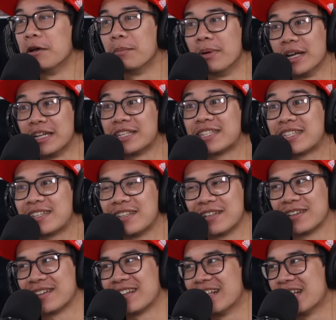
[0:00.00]
But
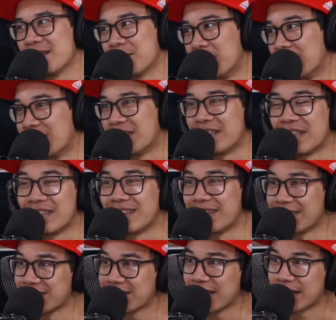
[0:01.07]
then
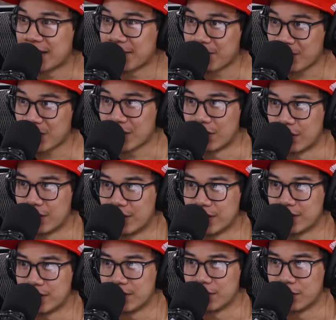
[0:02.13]
it's like, go to the
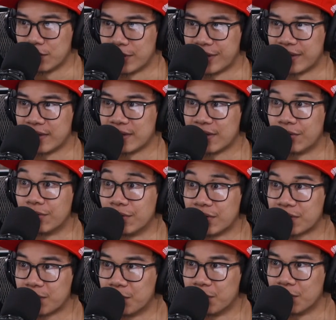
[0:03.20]
zoo and go to
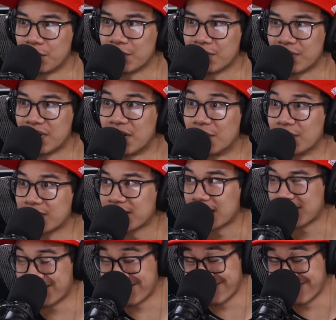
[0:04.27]
school. You know, it's like,